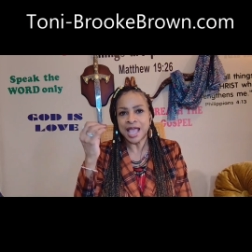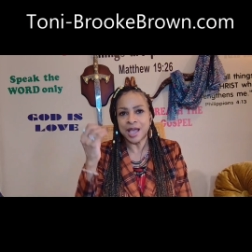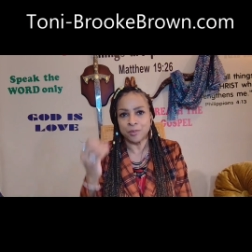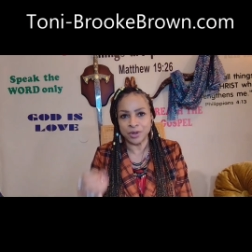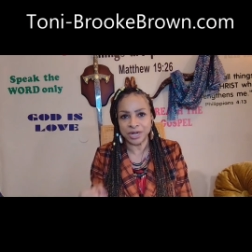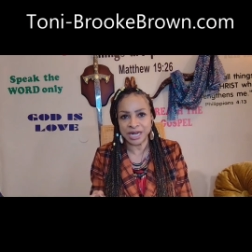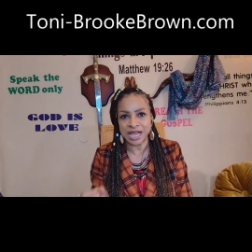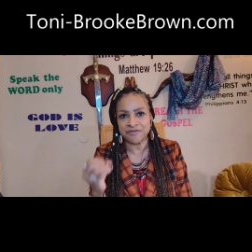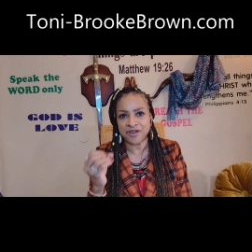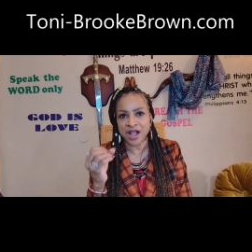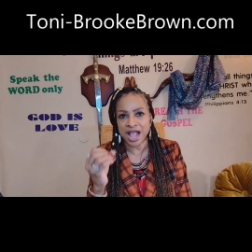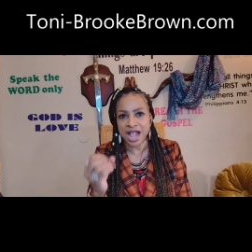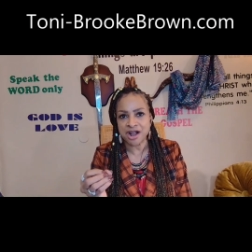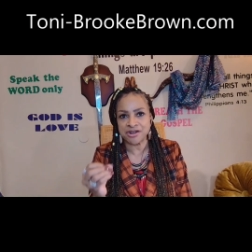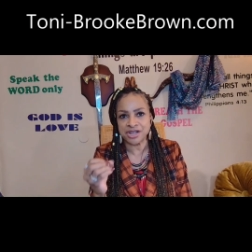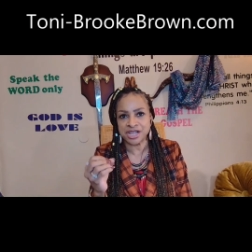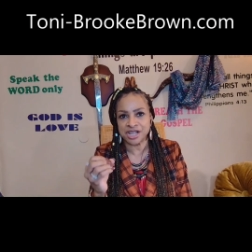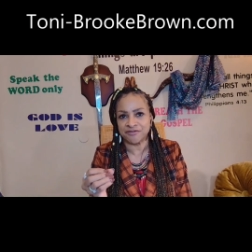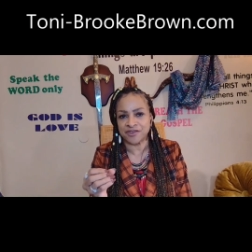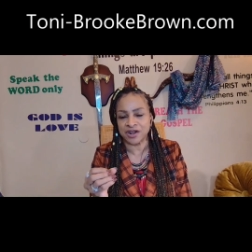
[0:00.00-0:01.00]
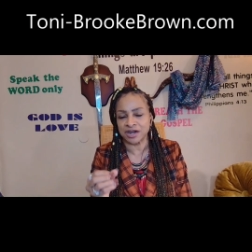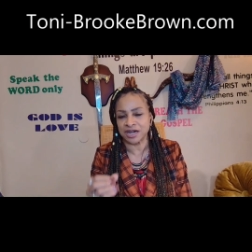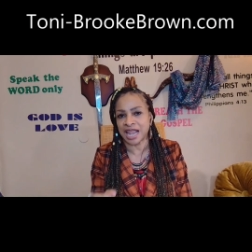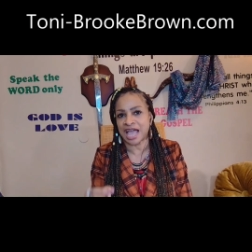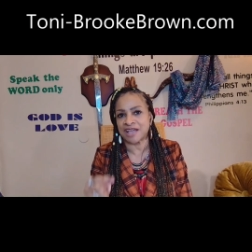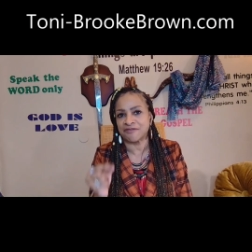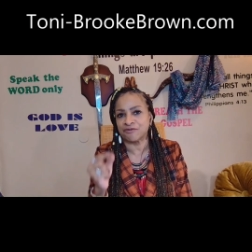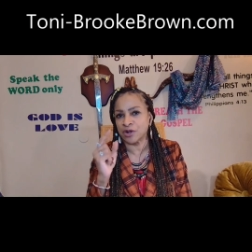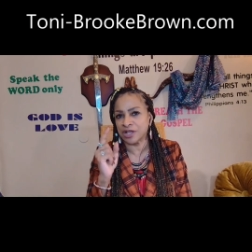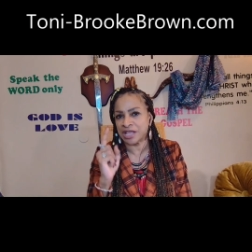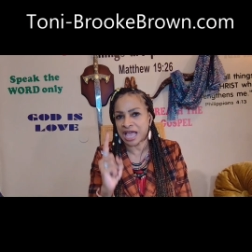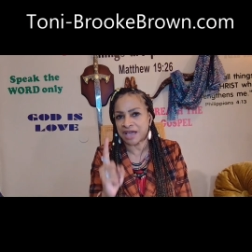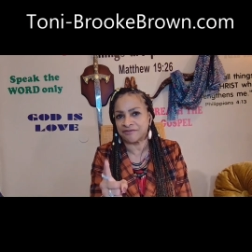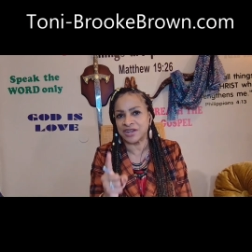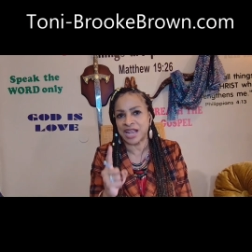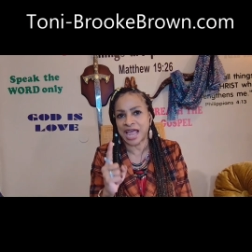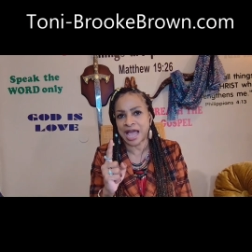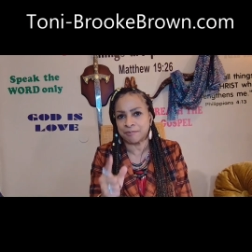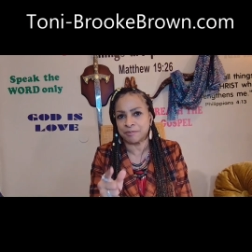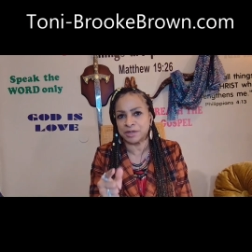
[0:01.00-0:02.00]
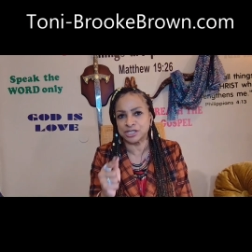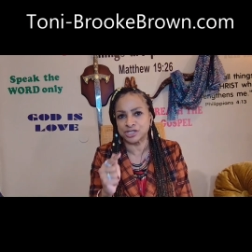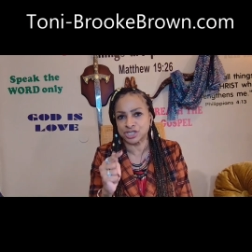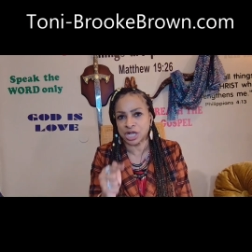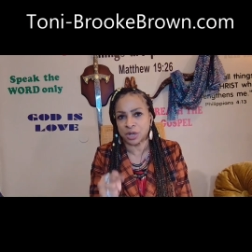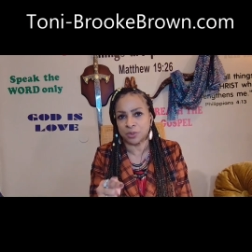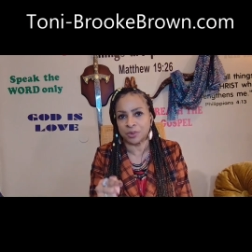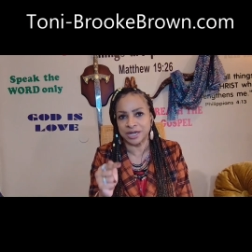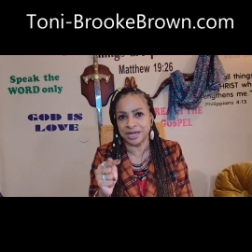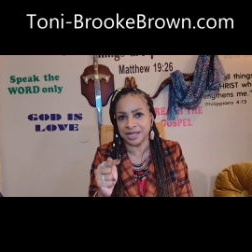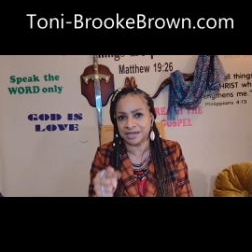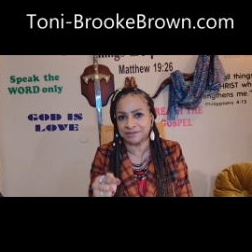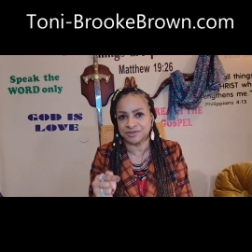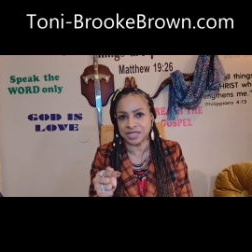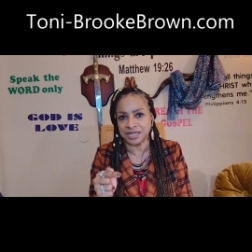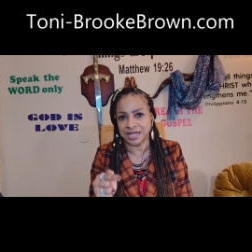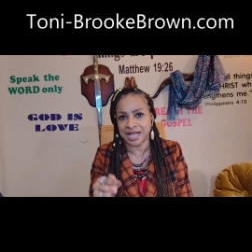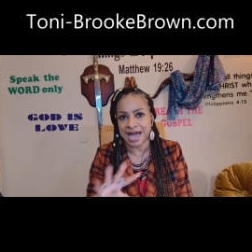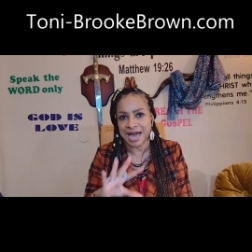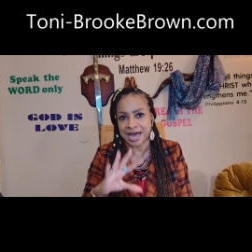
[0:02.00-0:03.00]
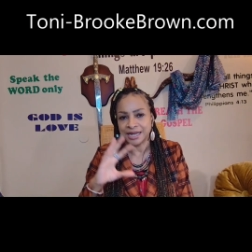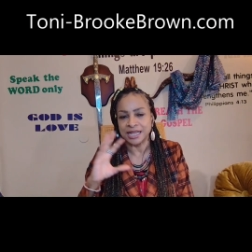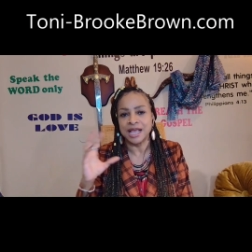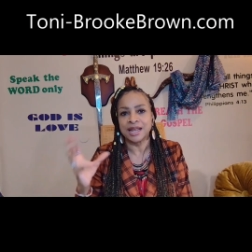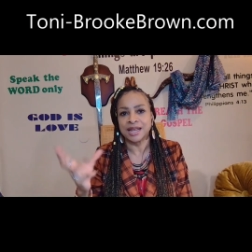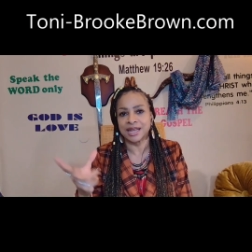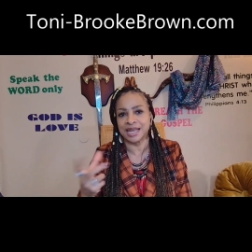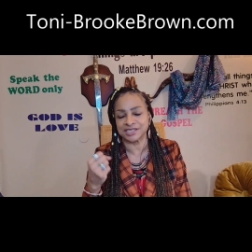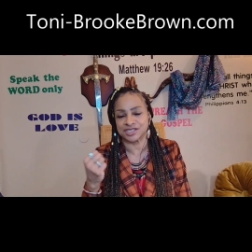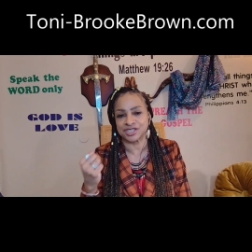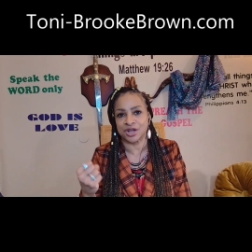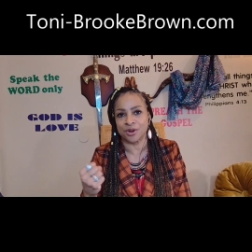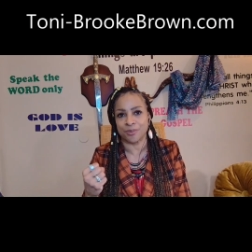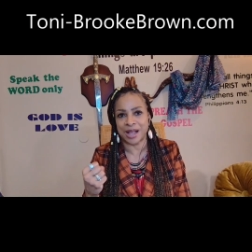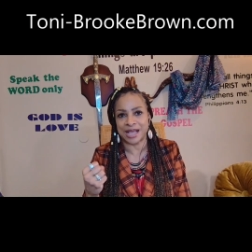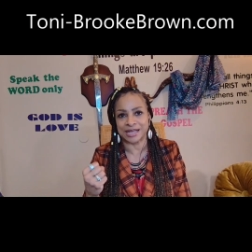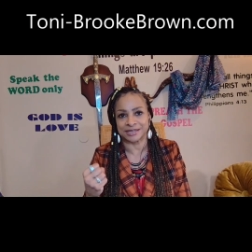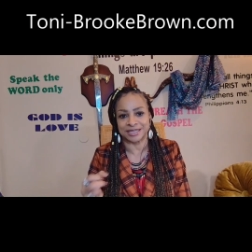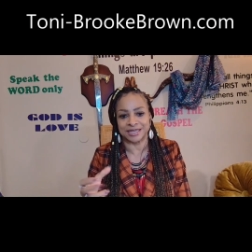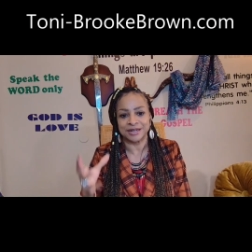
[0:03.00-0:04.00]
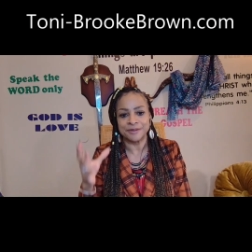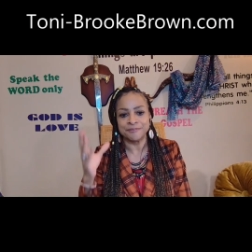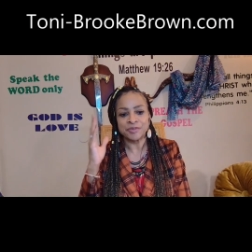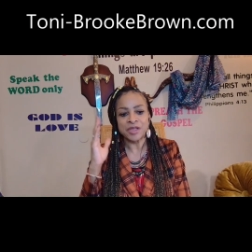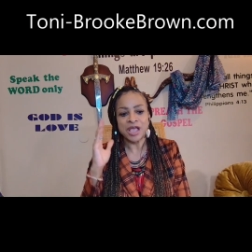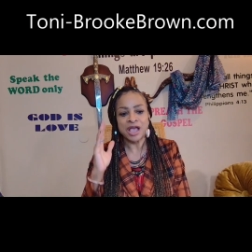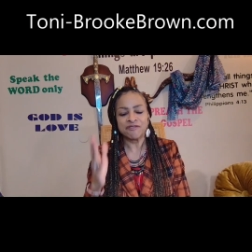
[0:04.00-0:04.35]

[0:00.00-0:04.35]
In whatever area of our life we have not been showing love to God, let's correct it.